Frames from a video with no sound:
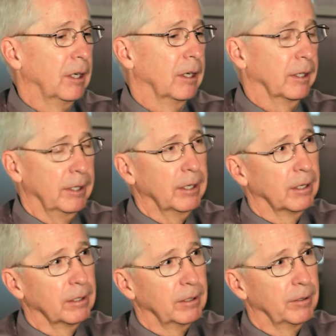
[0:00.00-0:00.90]

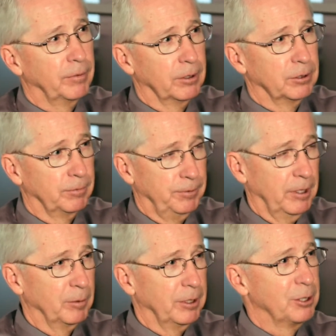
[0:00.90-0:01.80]
Again, if there's a
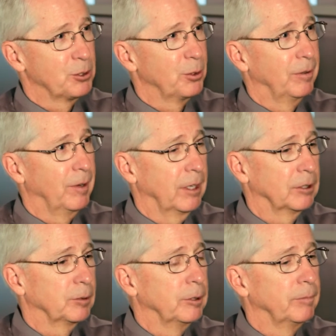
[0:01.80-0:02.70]
family history of
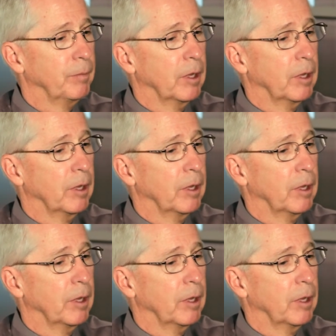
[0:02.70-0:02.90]
asthma,